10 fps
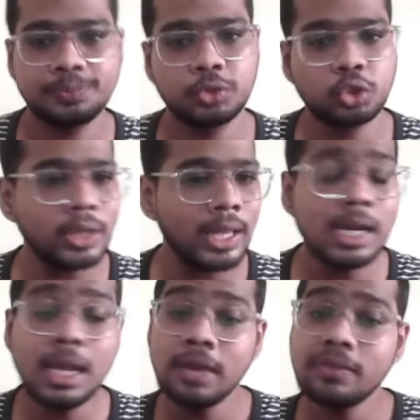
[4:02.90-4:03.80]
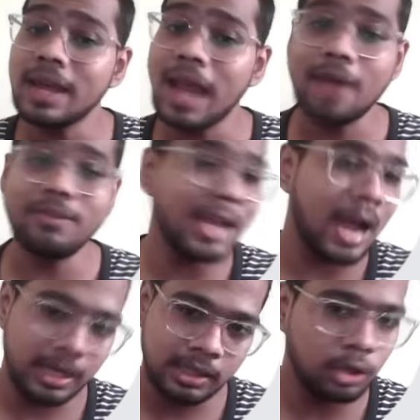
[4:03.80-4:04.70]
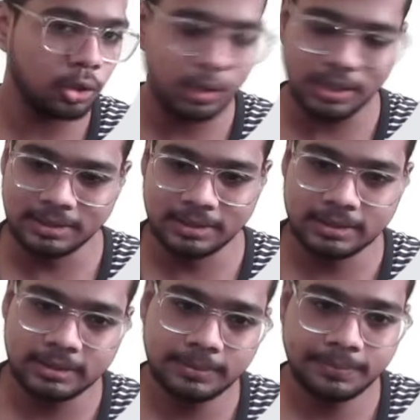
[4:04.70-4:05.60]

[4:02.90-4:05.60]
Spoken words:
So then we are having another role in this.